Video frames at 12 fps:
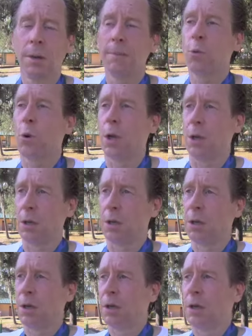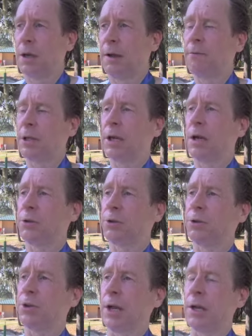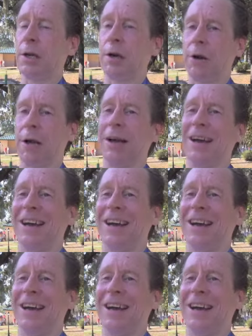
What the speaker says: Number one. Everything else is secondary.